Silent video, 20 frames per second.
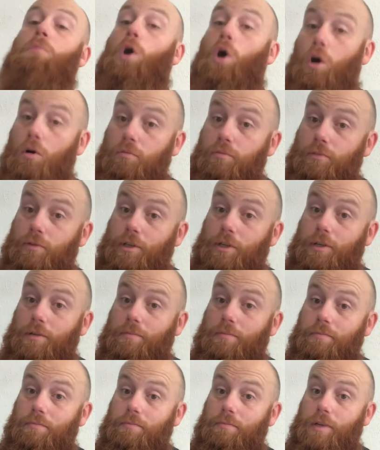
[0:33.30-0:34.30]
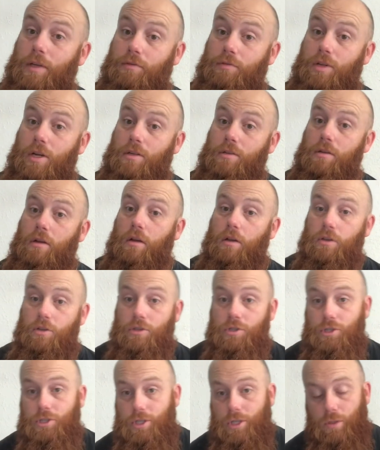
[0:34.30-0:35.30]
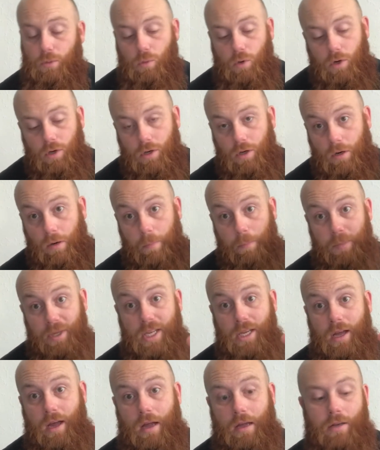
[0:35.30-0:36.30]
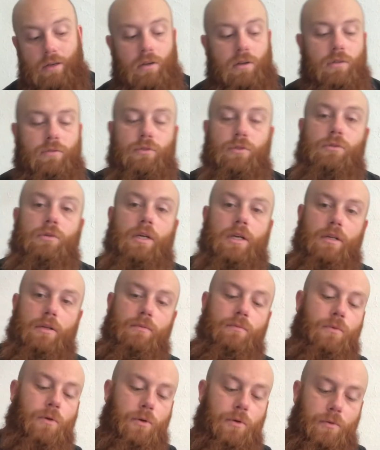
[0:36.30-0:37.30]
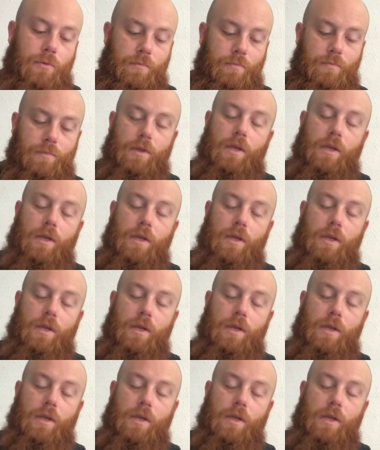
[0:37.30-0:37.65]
Hopefully. If not, she'll work her behind off to get it for you.